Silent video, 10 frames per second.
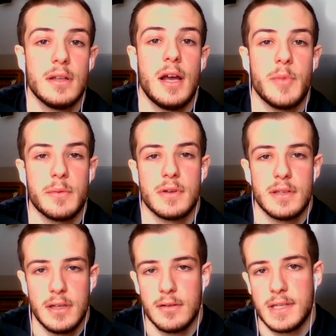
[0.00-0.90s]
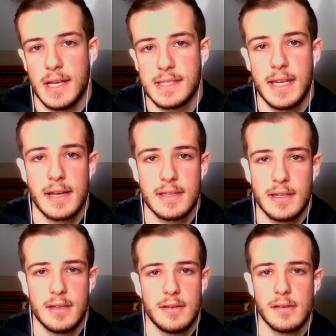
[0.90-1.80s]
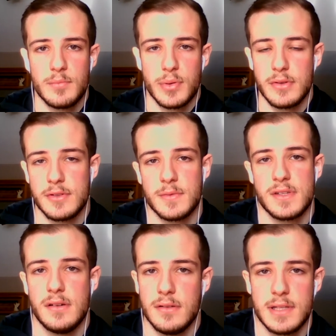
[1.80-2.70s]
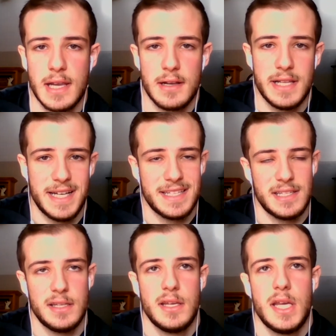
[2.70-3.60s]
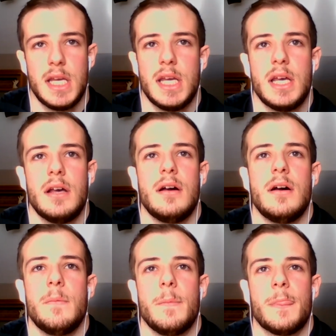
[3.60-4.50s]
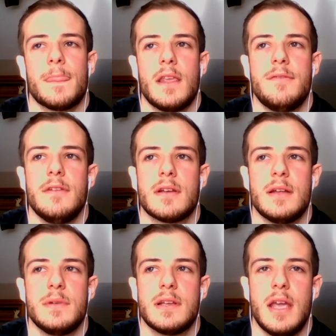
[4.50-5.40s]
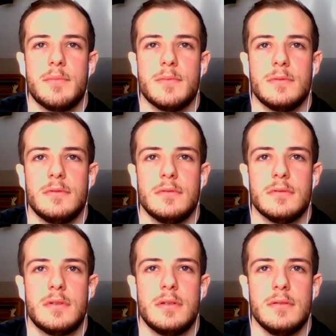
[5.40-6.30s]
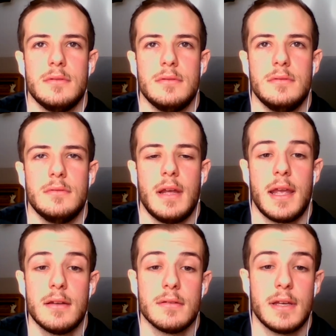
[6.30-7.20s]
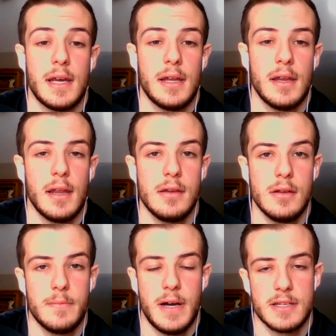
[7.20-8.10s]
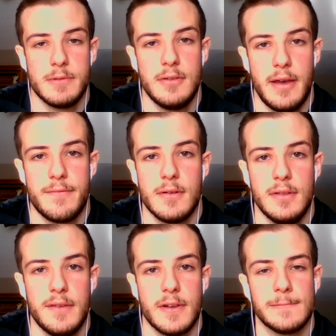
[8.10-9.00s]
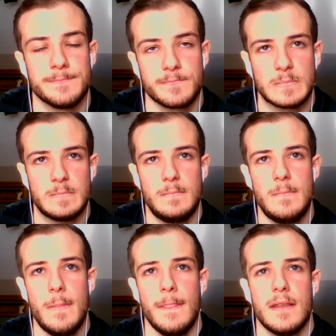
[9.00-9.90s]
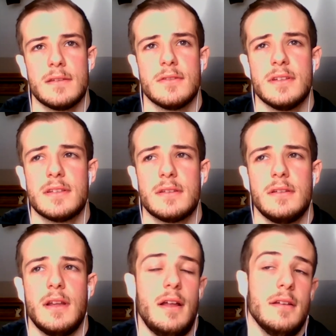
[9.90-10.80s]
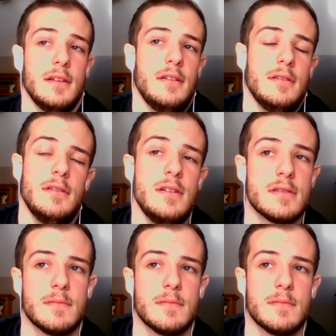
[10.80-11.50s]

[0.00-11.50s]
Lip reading: I'm able to dissect it, produce results, analyze it. I feel like I'd be capable to handle that and possibly do that for a living. So this, who knows?